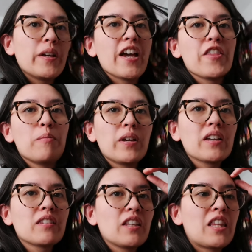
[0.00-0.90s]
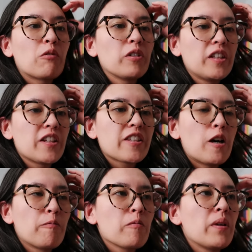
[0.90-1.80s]
But yeah, the biggest thing that really does
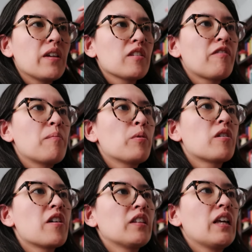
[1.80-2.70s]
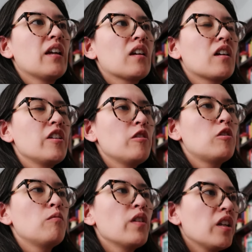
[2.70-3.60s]
help for me is if I put on like a
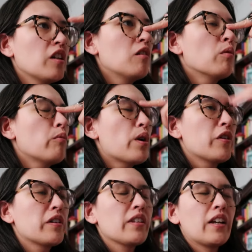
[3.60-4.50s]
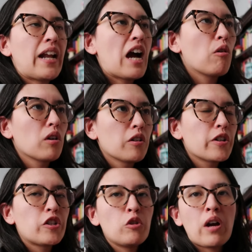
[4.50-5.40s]
YouTube video, whether it's like an hour
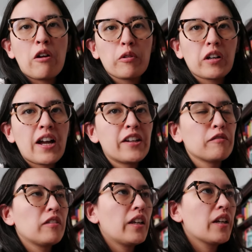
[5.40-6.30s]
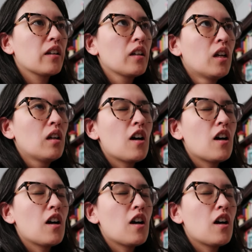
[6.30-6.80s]
or 2 hour kind of like